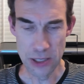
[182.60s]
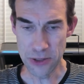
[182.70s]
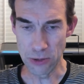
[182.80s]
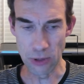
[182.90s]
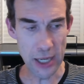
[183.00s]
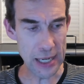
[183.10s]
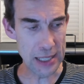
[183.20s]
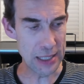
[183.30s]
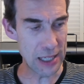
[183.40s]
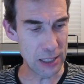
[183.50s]

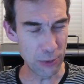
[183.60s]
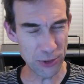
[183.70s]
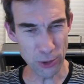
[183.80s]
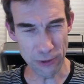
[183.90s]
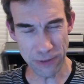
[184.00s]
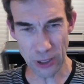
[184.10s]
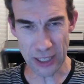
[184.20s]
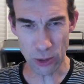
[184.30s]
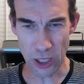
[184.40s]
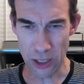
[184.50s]
terrain, and it was sort of felt
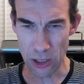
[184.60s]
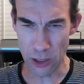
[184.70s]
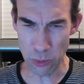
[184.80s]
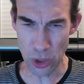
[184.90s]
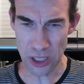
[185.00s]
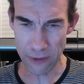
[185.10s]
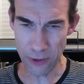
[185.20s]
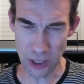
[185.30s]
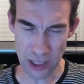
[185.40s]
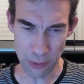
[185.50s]
like quite hard work. I
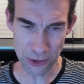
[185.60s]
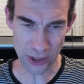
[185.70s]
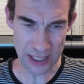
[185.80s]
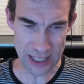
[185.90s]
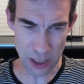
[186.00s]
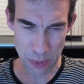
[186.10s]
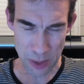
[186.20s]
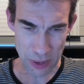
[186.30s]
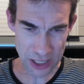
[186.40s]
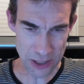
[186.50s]
felt like I was sinking a
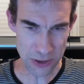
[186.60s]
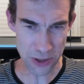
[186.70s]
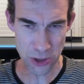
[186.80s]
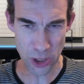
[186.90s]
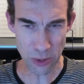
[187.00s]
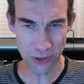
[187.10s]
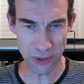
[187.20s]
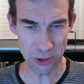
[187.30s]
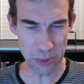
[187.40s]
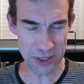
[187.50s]
bit back into the shoe because
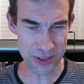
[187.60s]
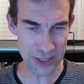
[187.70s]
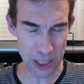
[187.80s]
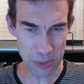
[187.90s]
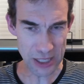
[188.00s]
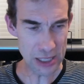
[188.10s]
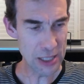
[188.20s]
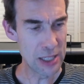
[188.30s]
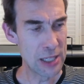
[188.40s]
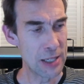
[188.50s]
it was a bit slappy.
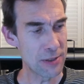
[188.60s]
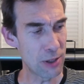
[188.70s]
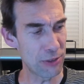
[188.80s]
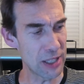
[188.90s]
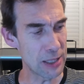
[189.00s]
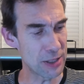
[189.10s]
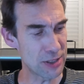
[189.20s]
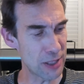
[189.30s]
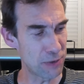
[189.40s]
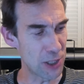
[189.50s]
So I think it's
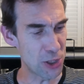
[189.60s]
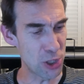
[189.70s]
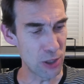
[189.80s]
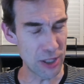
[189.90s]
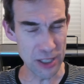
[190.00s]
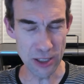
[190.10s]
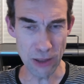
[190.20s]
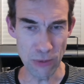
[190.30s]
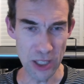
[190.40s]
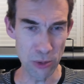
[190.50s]
definitely a shoe that you
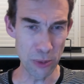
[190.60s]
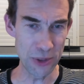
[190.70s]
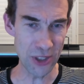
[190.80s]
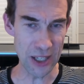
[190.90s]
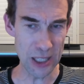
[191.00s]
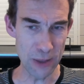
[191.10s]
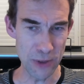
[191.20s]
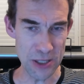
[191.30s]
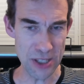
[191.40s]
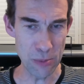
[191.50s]
don't really want to be taking up
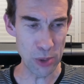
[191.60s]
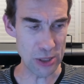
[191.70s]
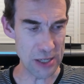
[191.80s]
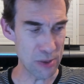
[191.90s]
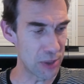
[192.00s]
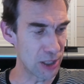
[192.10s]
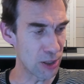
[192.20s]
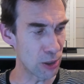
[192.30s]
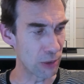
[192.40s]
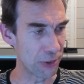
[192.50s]
for your tempo days. I mean, you
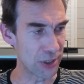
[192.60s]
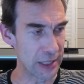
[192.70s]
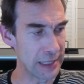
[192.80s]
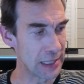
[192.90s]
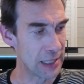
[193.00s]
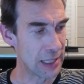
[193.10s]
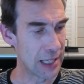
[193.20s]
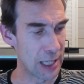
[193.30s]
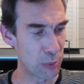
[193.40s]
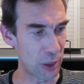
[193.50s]
could obviously,
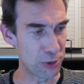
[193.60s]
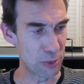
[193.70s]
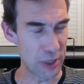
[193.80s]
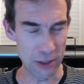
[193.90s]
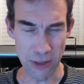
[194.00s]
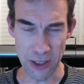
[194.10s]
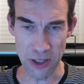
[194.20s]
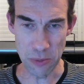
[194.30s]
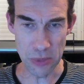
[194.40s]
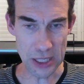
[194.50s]
and perhaps you're a better runner
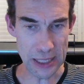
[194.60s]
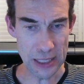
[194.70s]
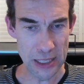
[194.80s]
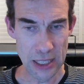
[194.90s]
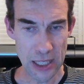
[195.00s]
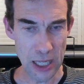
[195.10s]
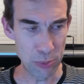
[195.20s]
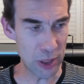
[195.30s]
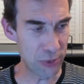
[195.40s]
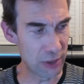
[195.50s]
than me,
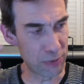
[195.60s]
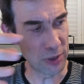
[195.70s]
and perhaps if